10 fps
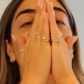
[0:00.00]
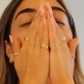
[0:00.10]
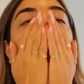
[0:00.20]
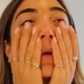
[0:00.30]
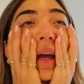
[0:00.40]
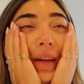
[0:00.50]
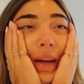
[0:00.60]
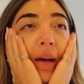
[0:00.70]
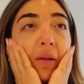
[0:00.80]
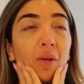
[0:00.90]
in the UK
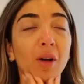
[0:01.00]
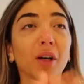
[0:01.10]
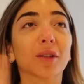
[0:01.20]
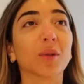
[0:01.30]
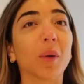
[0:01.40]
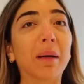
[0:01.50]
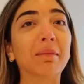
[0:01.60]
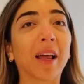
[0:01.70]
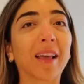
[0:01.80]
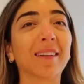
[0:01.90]
now, so
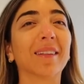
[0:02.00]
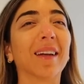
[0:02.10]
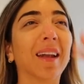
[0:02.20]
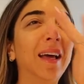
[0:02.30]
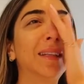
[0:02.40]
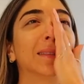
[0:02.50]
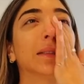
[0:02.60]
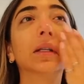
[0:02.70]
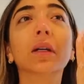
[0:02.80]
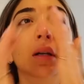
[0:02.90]
I'm like
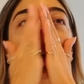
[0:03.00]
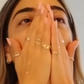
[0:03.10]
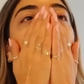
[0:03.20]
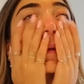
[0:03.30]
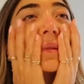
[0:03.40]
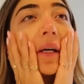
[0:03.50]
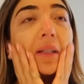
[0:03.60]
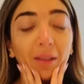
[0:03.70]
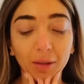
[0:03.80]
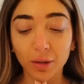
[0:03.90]
less
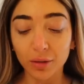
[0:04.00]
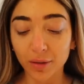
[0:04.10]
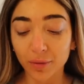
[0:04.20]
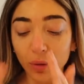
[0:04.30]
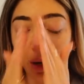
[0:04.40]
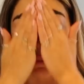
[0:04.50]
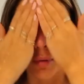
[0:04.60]
excited to go to Sephora.